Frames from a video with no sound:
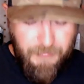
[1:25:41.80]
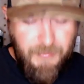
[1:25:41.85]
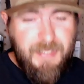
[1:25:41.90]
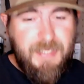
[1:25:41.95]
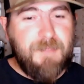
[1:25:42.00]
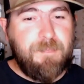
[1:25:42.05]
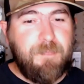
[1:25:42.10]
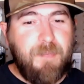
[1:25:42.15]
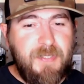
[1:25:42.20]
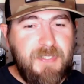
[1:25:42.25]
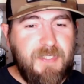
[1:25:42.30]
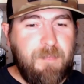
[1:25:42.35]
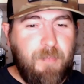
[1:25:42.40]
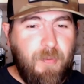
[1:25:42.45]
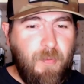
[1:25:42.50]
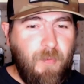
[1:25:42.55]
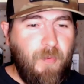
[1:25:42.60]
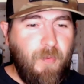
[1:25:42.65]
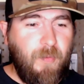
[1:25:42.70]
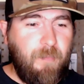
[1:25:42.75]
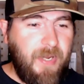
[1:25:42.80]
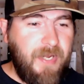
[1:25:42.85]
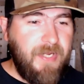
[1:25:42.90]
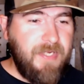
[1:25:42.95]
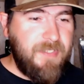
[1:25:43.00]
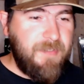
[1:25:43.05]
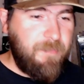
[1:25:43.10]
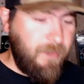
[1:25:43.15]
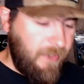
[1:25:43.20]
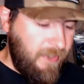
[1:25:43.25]
he's busy pouring
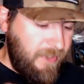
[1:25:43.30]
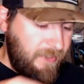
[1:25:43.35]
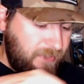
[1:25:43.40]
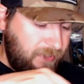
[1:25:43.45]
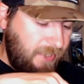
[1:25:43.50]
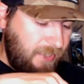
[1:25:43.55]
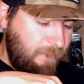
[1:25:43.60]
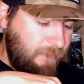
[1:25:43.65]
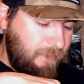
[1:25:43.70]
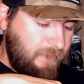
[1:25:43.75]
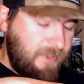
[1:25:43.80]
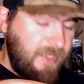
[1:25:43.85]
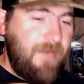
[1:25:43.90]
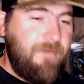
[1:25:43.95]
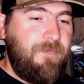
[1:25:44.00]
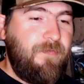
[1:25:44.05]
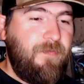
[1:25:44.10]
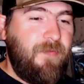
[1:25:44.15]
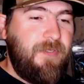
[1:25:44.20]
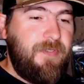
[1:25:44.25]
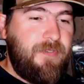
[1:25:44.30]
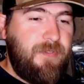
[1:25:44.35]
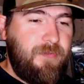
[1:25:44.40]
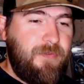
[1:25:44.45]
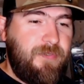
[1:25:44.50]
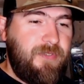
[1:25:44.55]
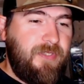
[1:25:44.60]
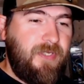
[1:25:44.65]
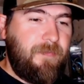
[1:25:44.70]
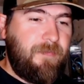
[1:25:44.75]
baits. But he said he would definitely do
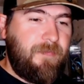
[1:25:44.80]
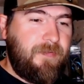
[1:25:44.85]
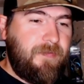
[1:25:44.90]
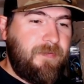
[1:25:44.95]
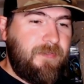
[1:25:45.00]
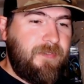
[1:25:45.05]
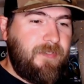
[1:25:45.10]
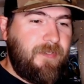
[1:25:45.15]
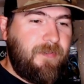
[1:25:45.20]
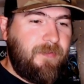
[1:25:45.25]
something. So